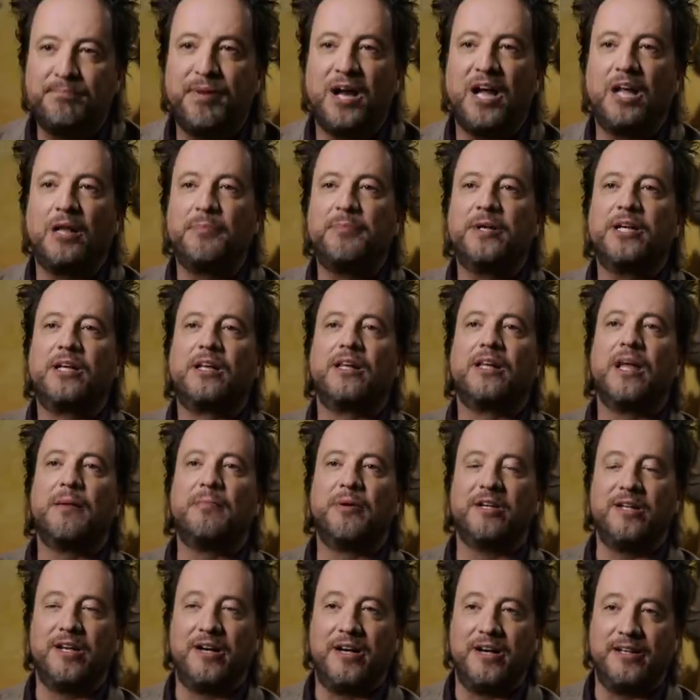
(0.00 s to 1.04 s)
Baalbek,
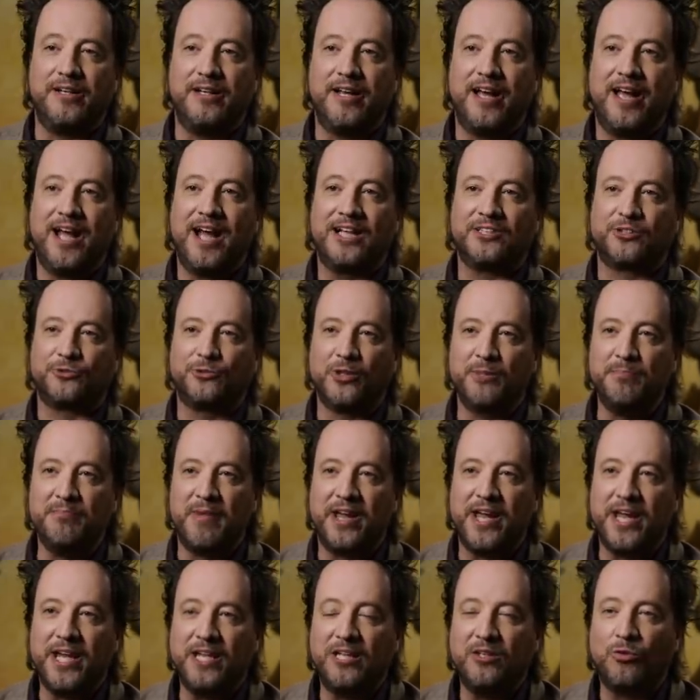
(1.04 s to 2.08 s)
Lebanon has
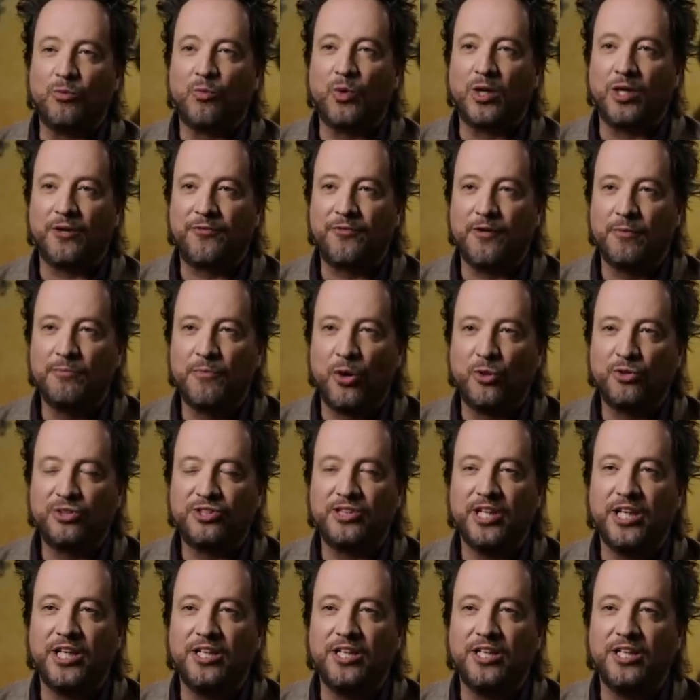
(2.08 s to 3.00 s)
remained one of the most